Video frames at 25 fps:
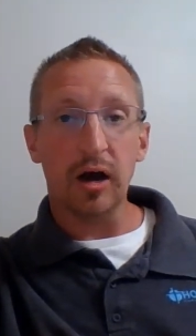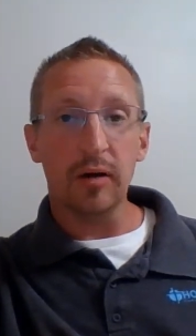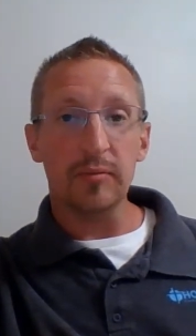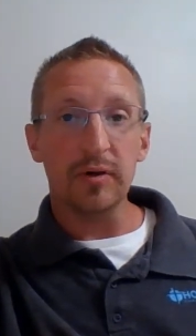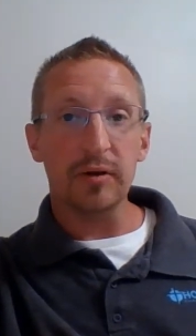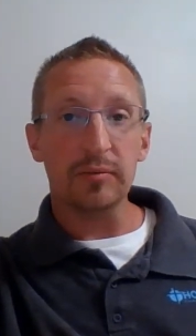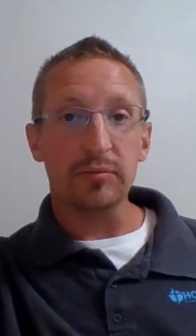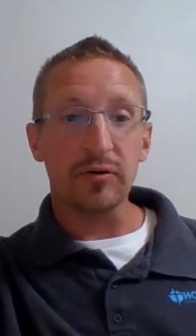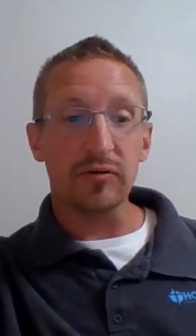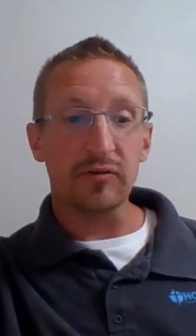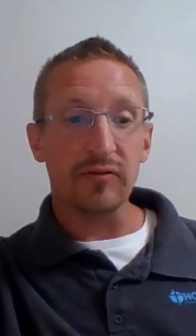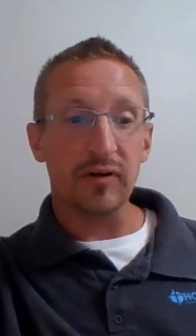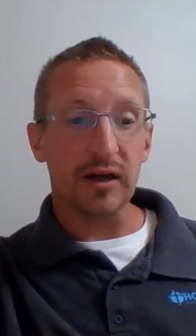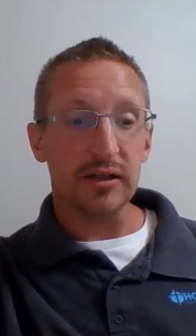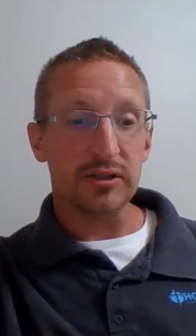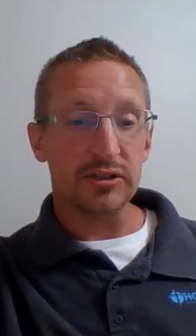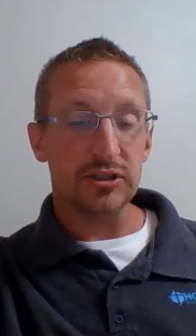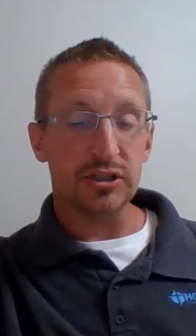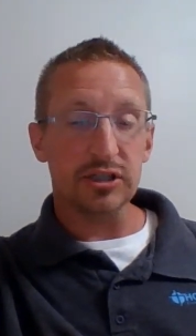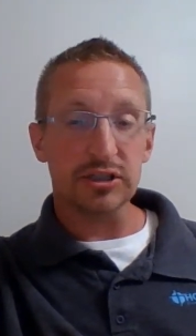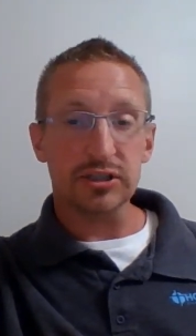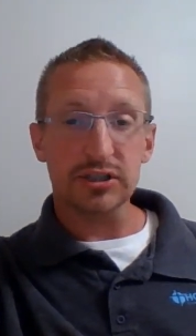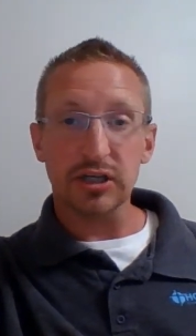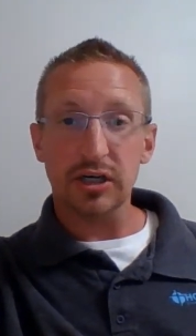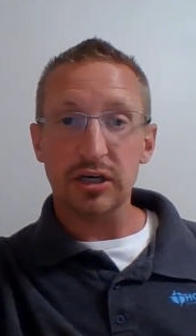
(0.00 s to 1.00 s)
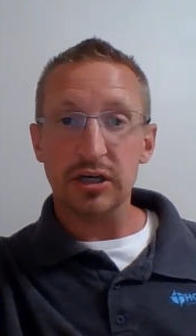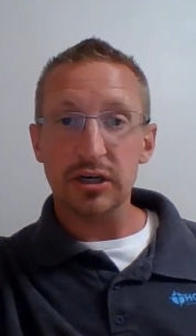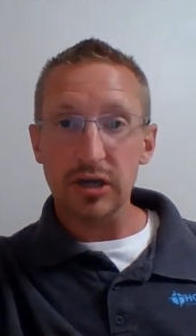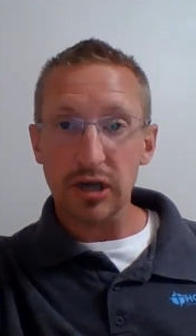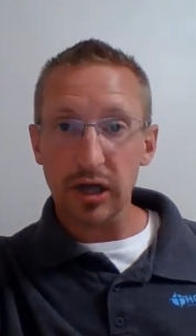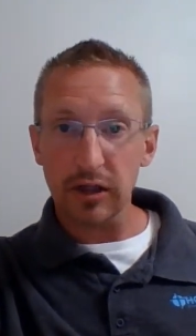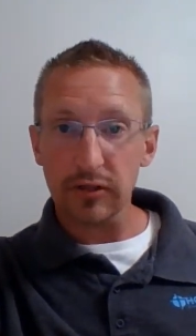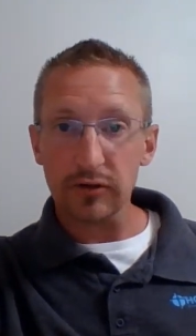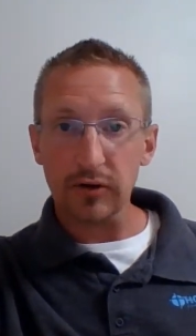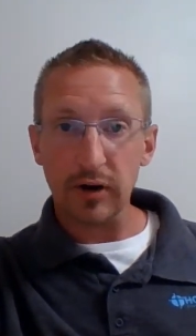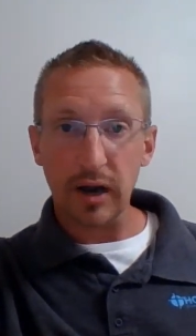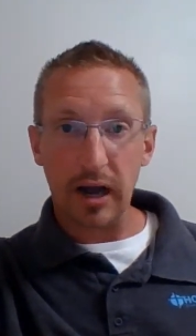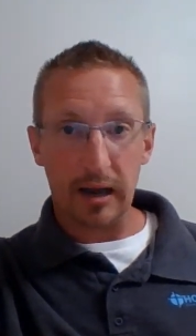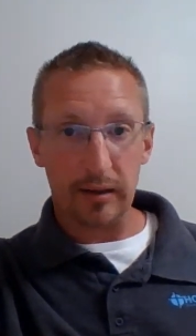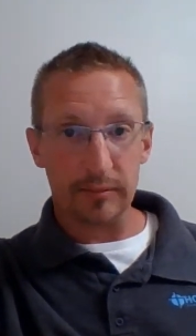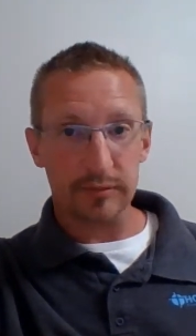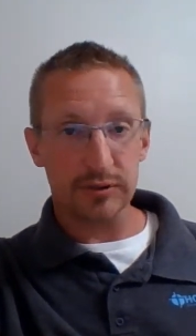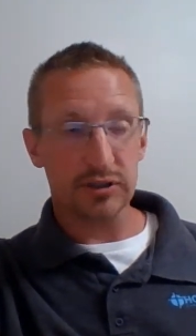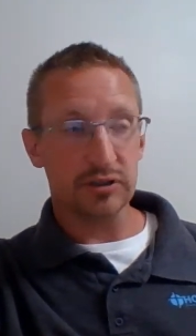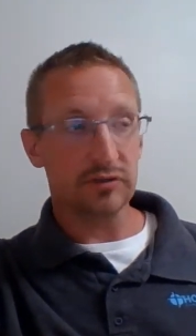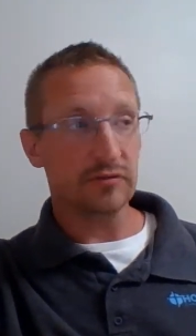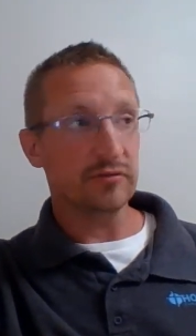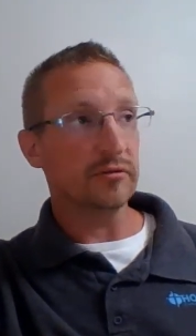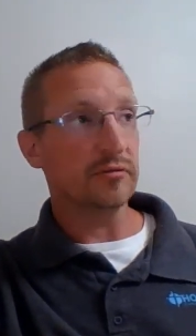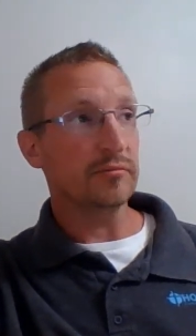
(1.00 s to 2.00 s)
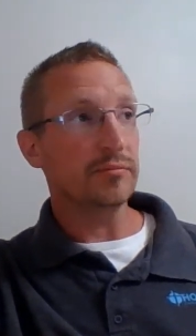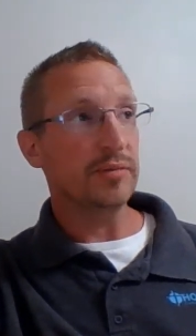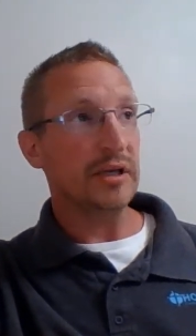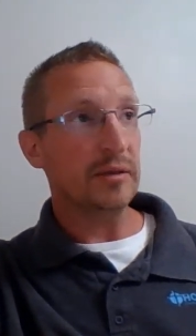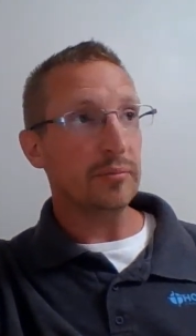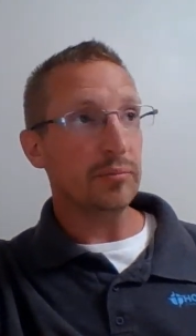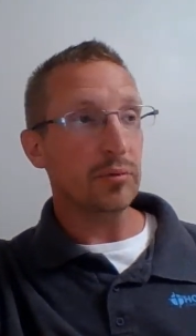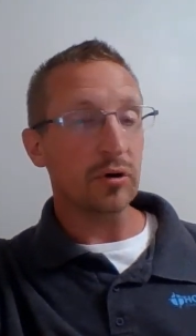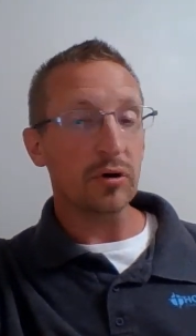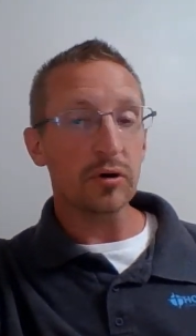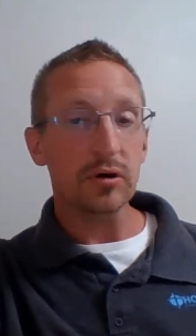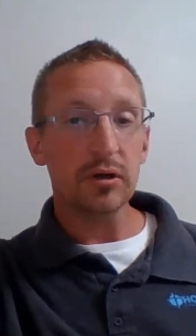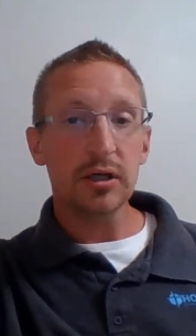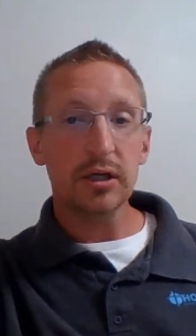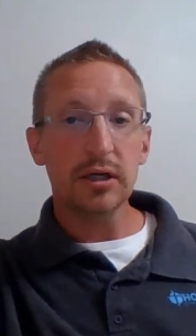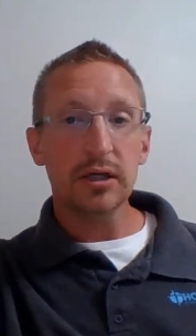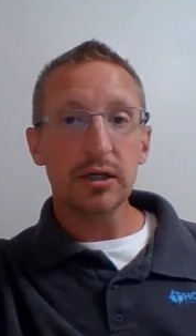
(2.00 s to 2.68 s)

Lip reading: it provides just another option for people